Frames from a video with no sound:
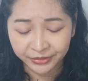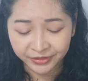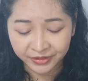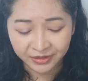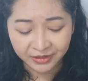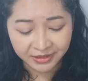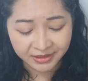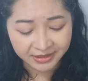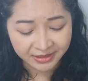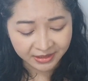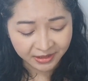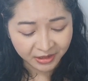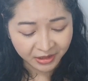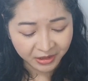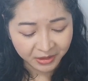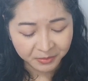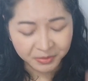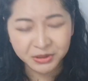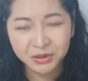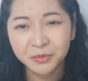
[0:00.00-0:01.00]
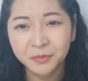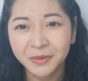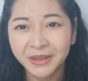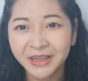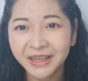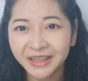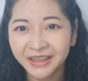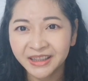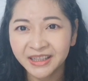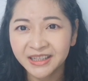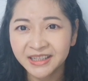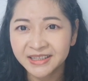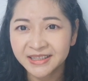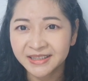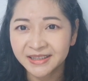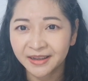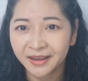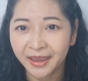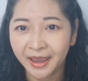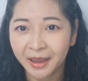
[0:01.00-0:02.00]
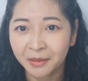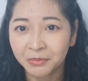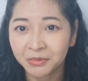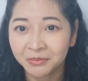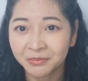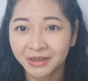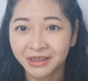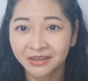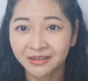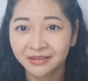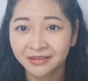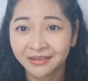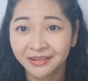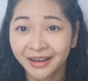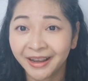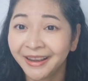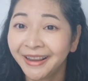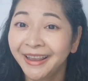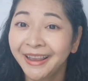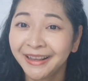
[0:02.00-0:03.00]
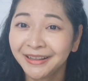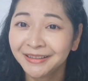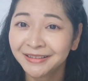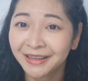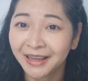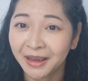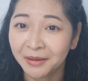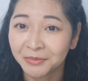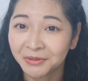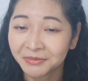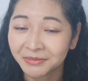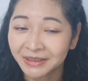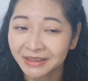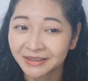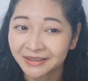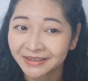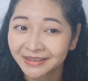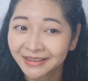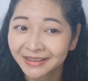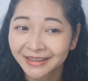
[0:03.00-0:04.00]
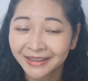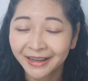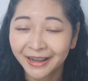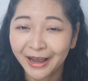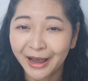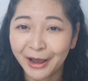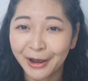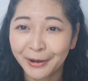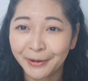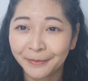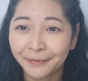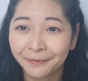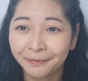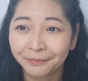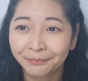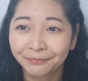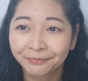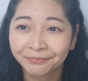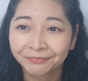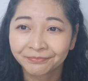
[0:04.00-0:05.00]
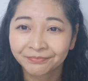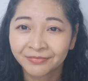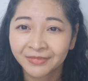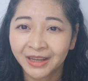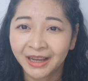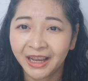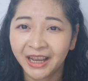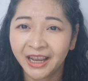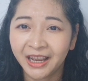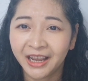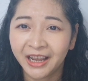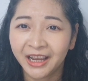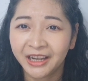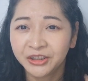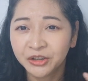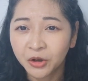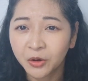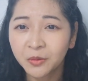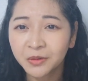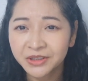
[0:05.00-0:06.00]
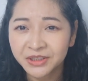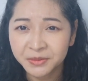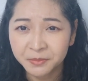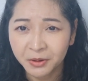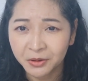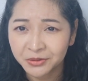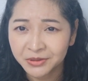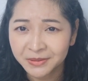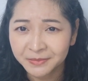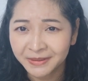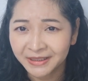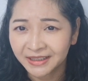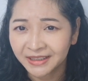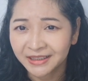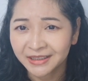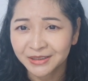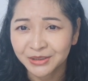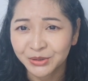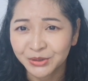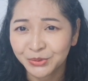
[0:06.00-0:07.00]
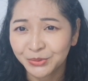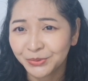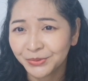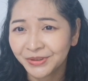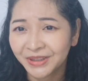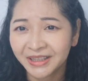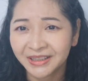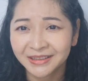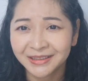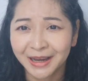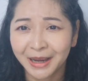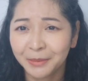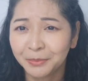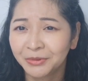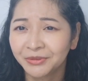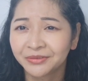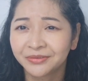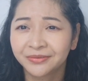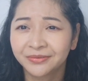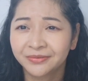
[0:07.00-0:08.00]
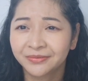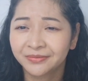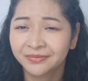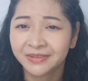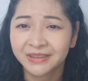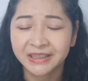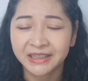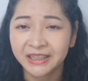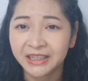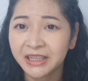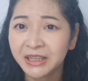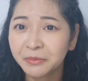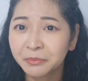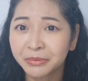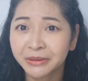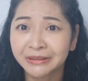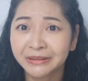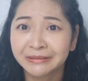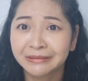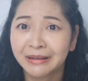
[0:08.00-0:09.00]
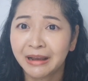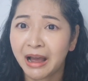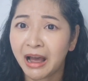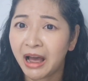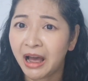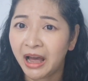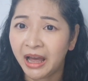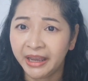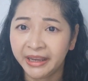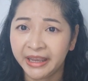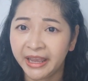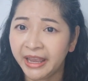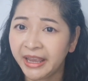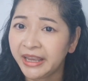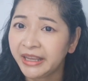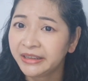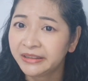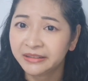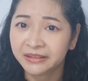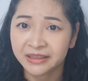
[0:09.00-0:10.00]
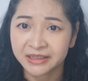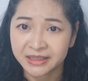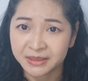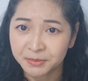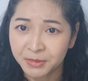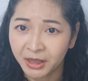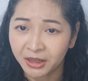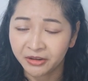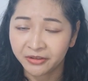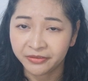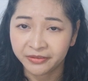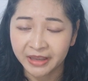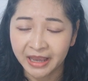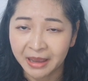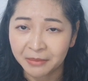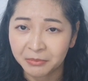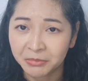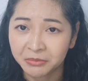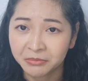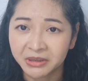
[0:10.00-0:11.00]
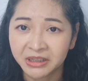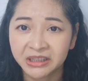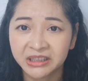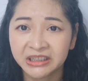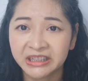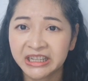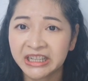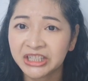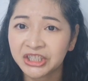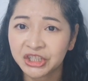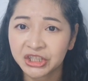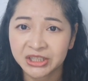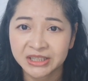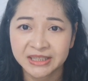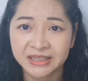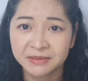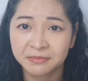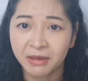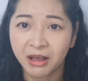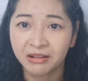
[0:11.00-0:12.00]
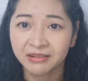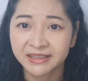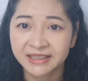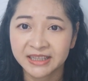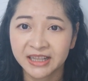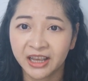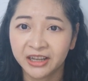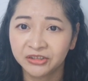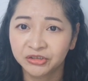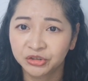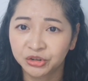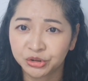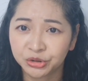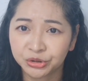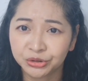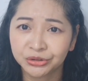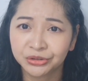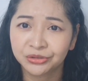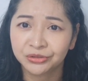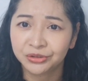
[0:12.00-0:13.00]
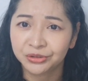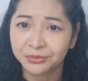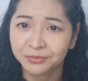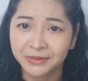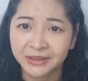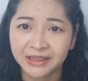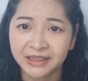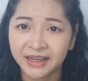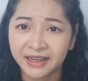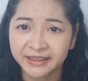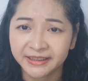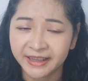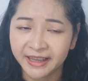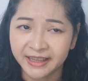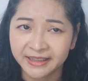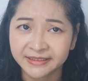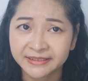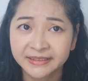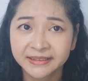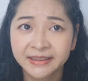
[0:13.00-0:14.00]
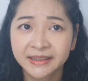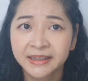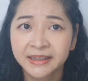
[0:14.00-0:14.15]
earthiness, but to me, I think it's the chamomile. I hate chamomile. I know it's supposed to be like a soothing type of tea, but I hate the smell of chamomile. It just smells like dirt to me. I can't